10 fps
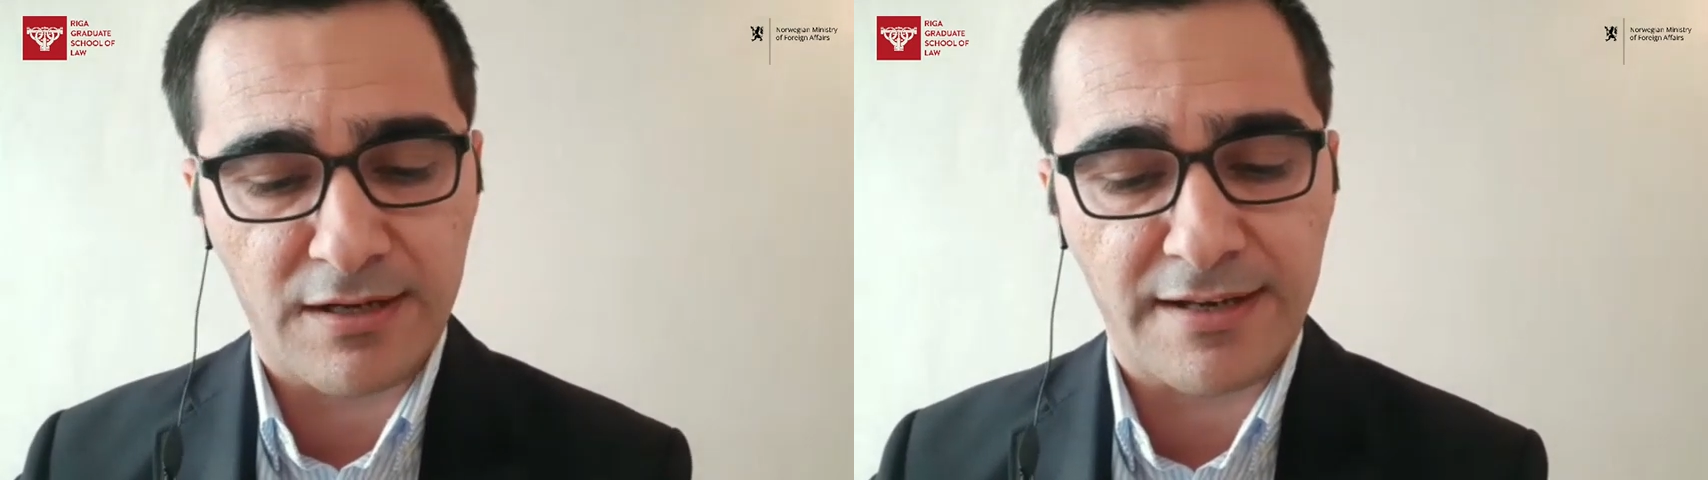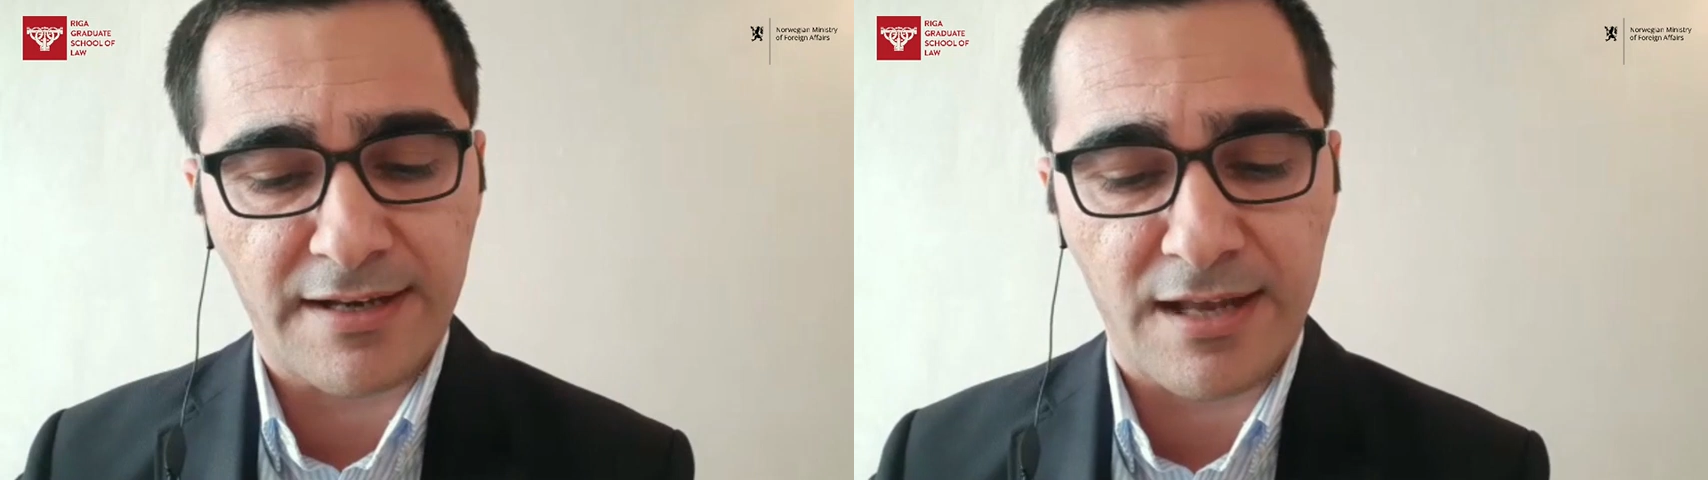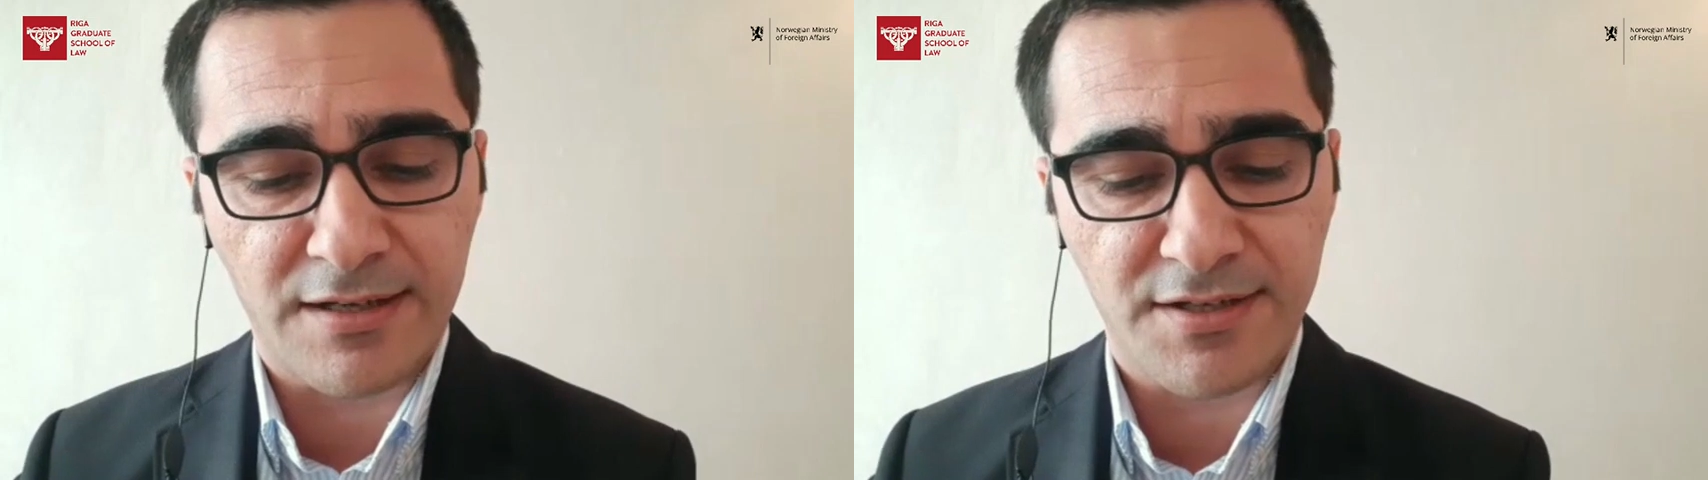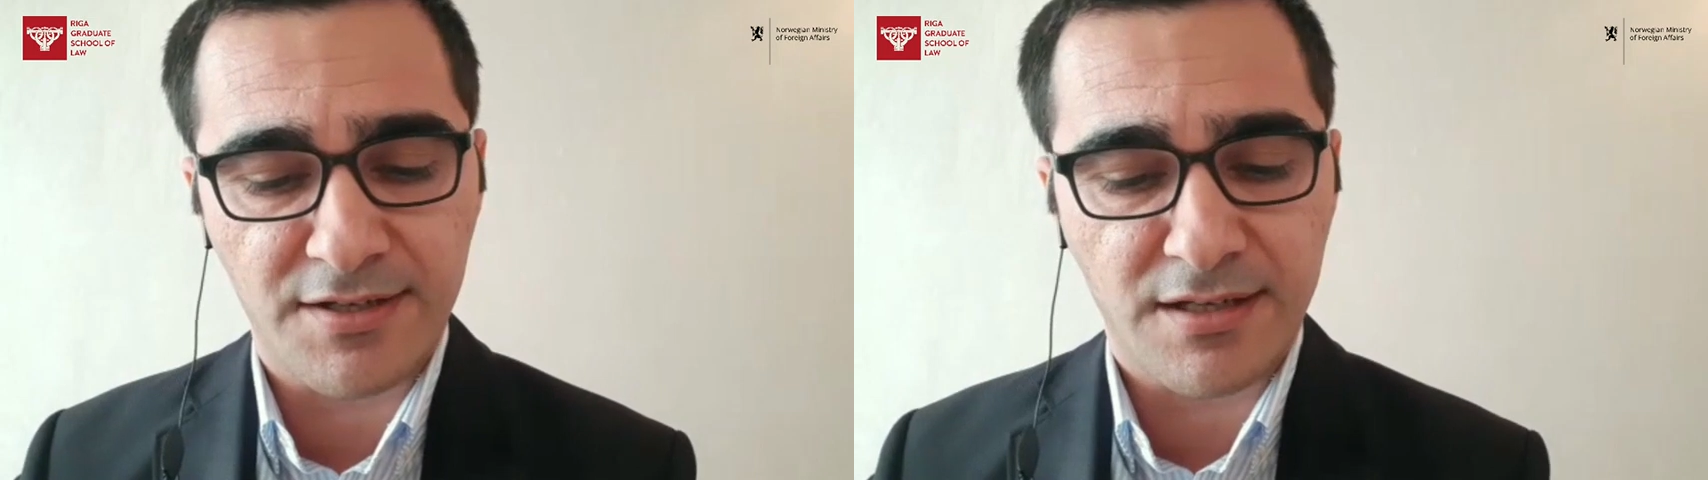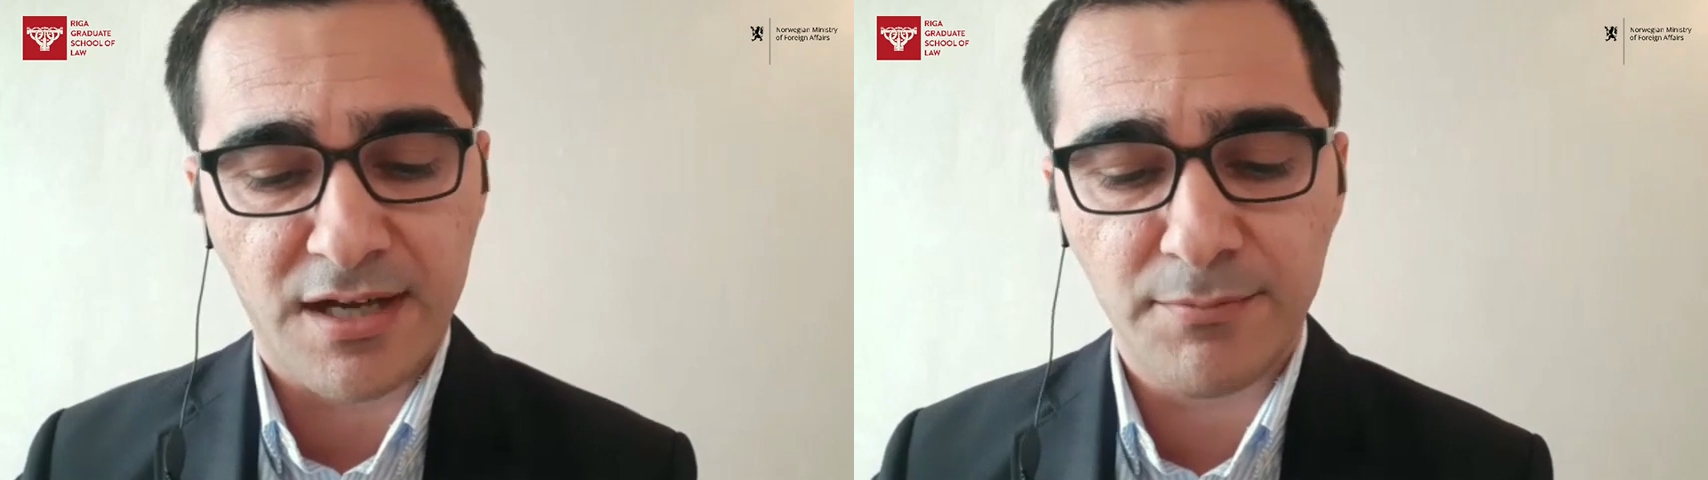
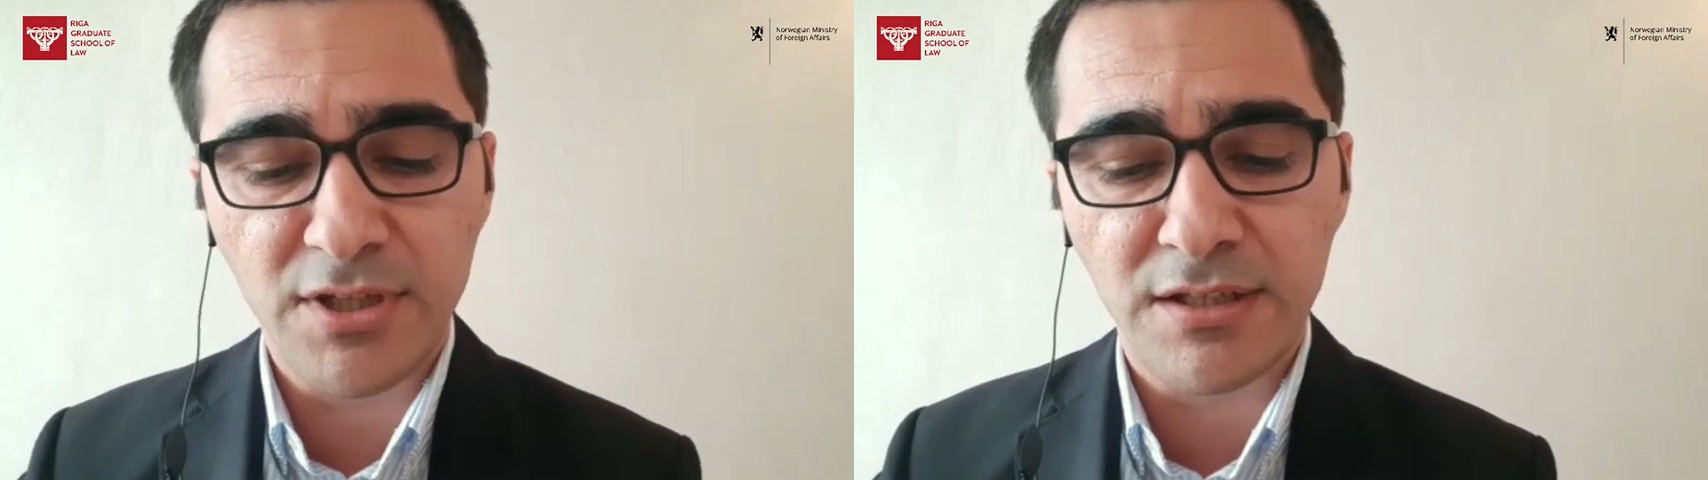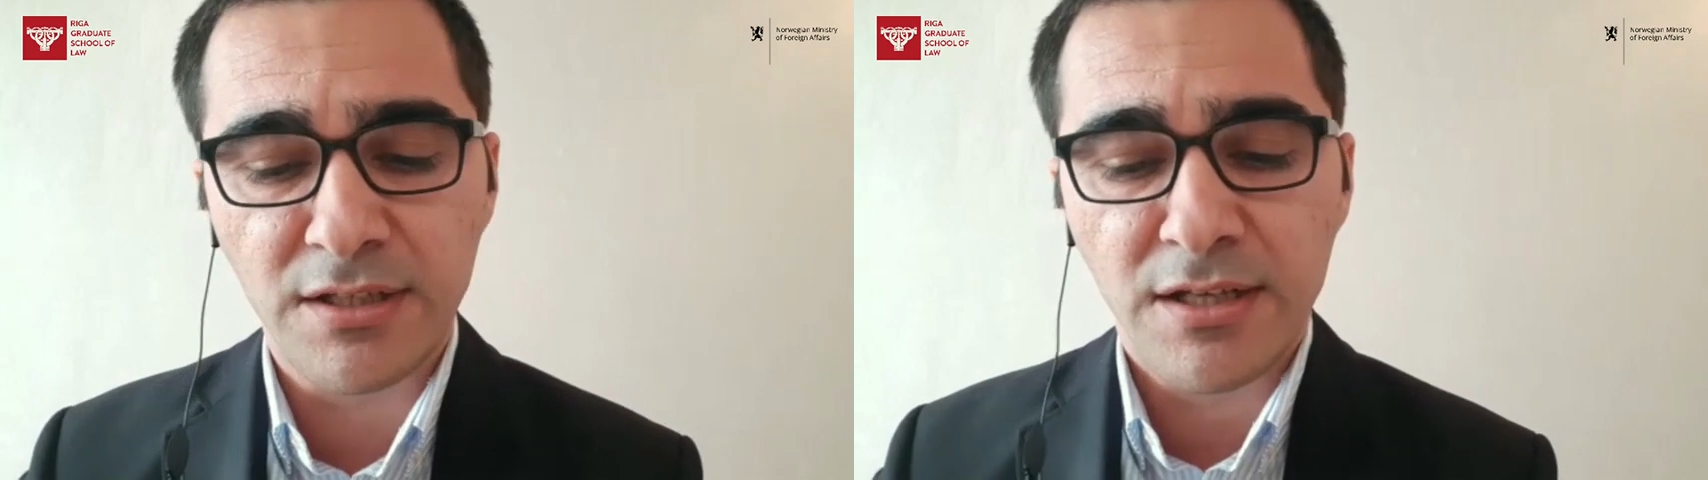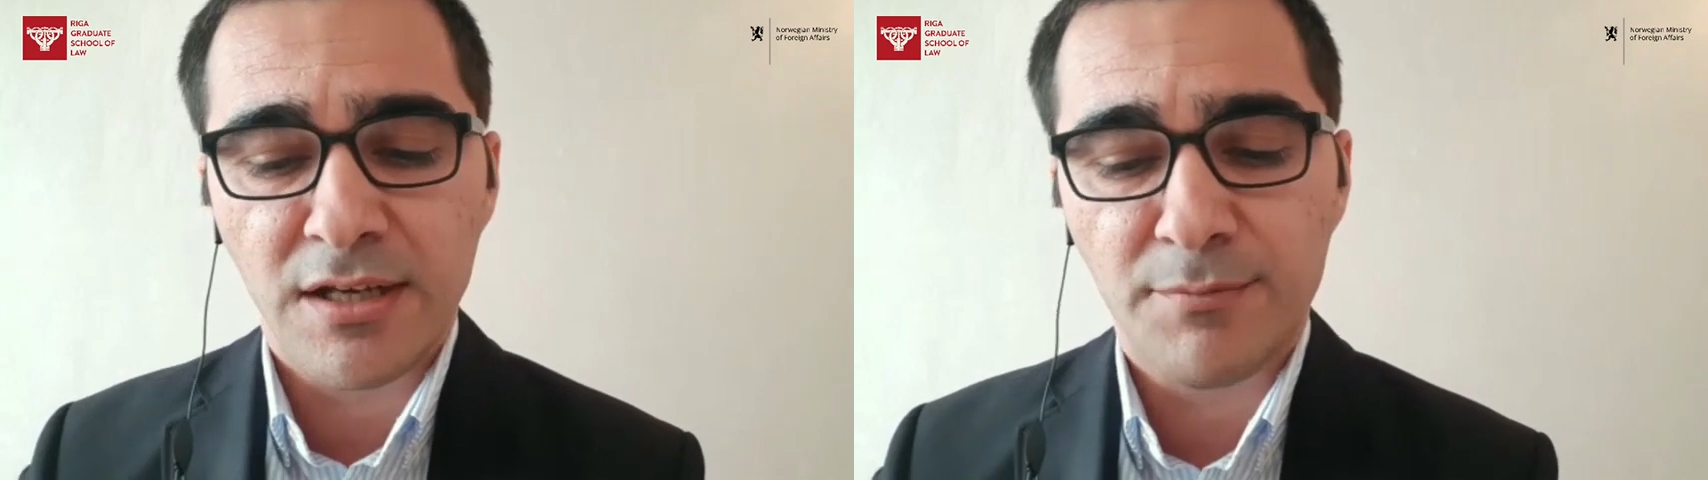analysis. I mean,